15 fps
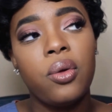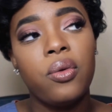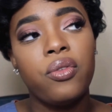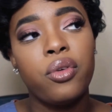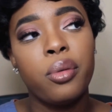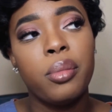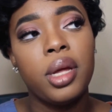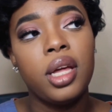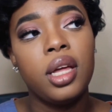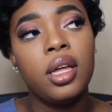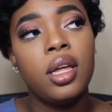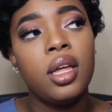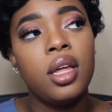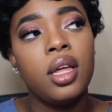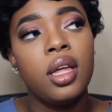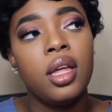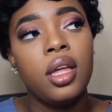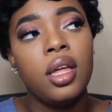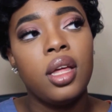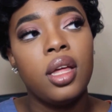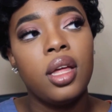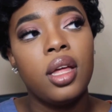for me,
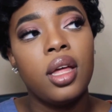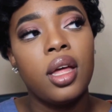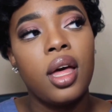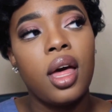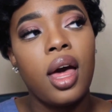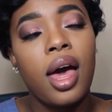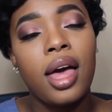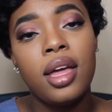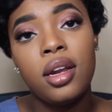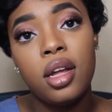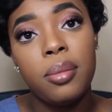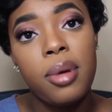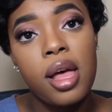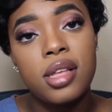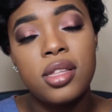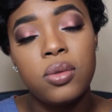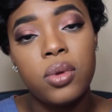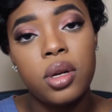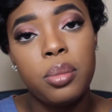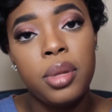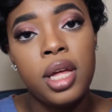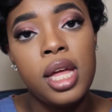I ended up passing with
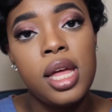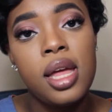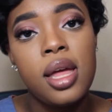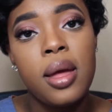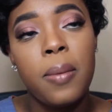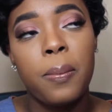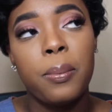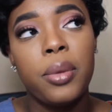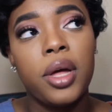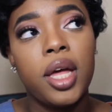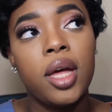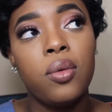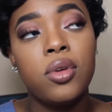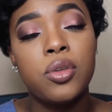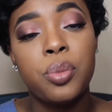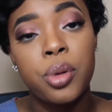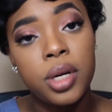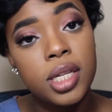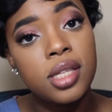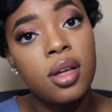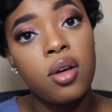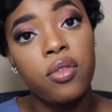a B, but it was pretty
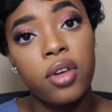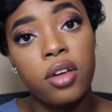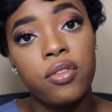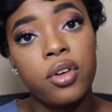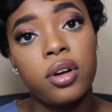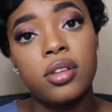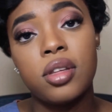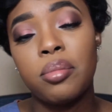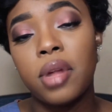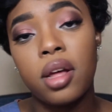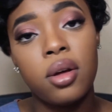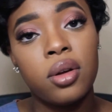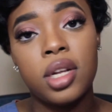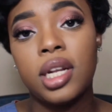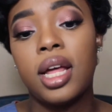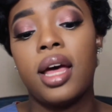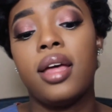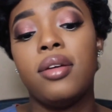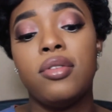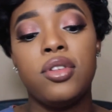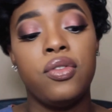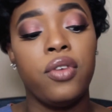tough at first. I'm not going to lie. It
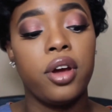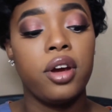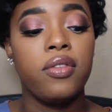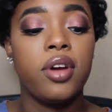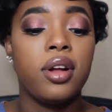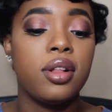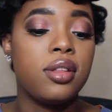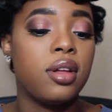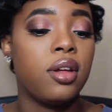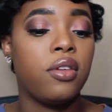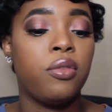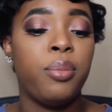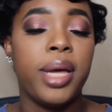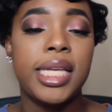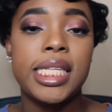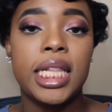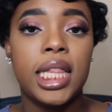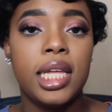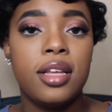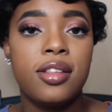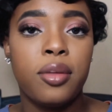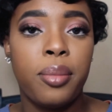was very, very tough.
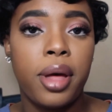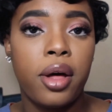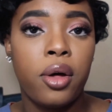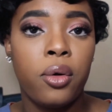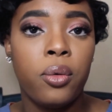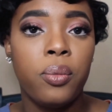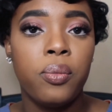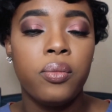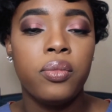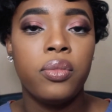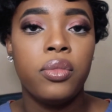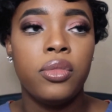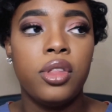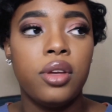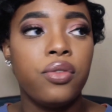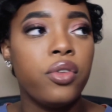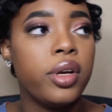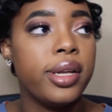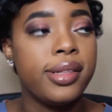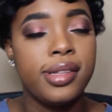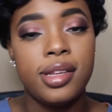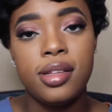Basically, it's about different
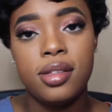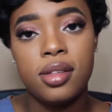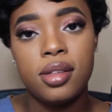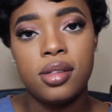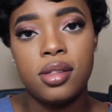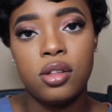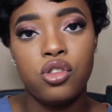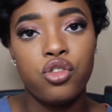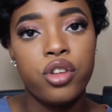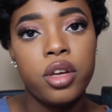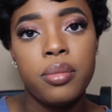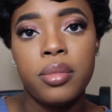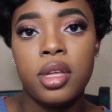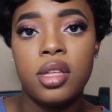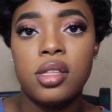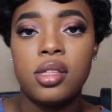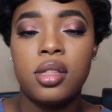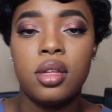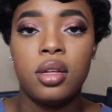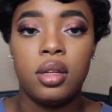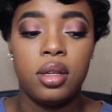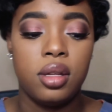diseases, the treatments,
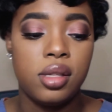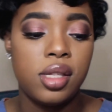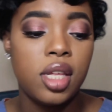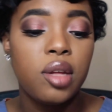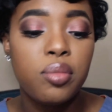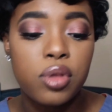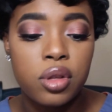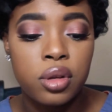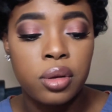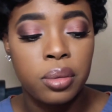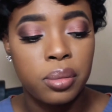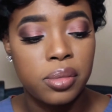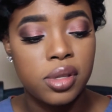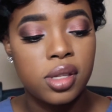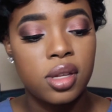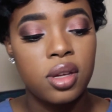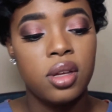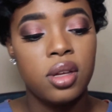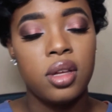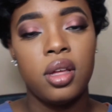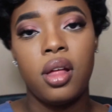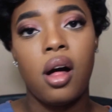the symptoms,
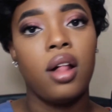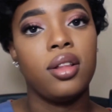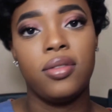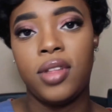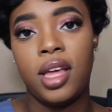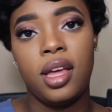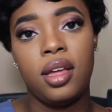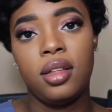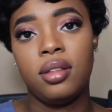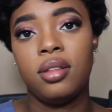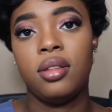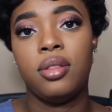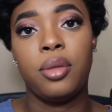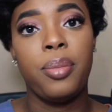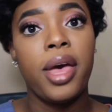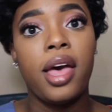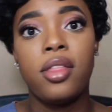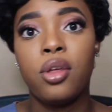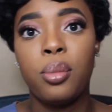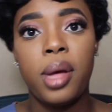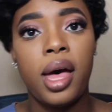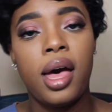all of that. The
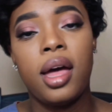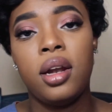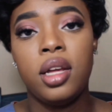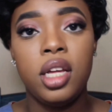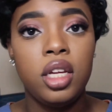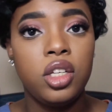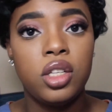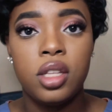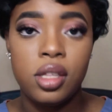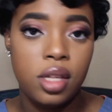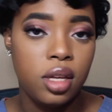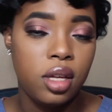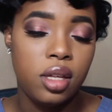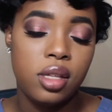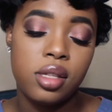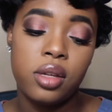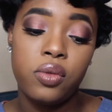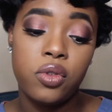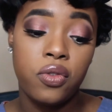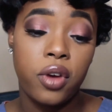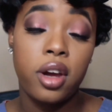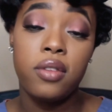patho behind each disease. It
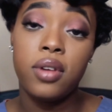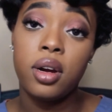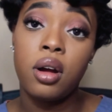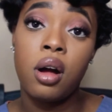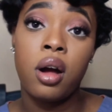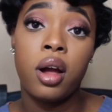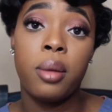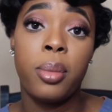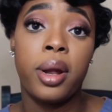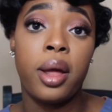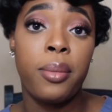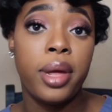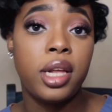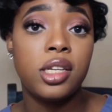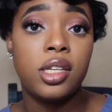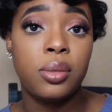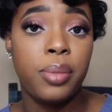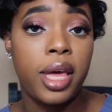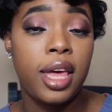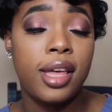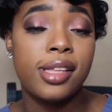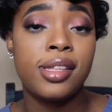was very, very hard, but I managed to
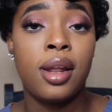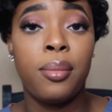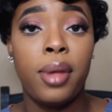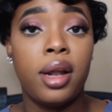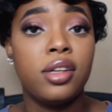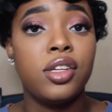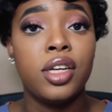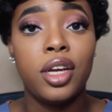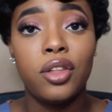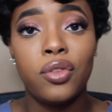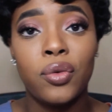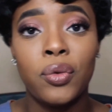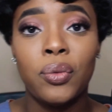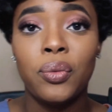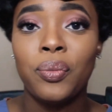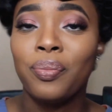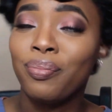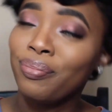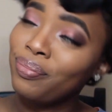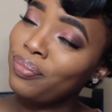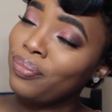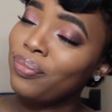pass and I managed to get through.
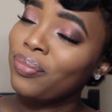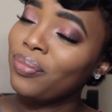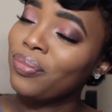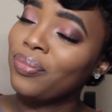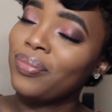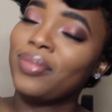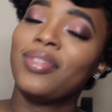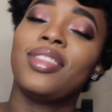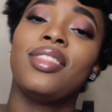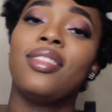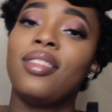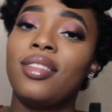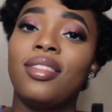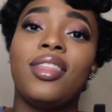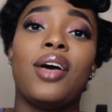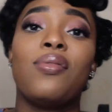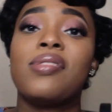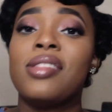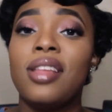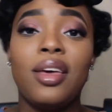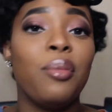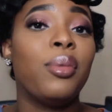That was
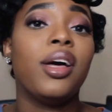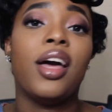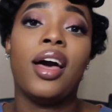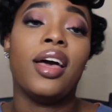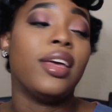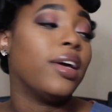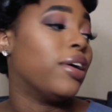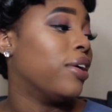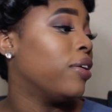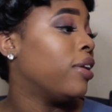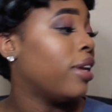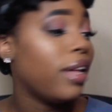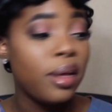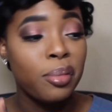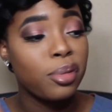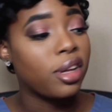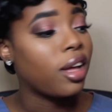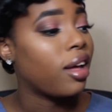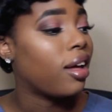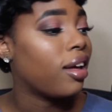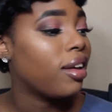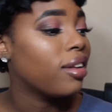nothing but God, y'all. Nothing but God.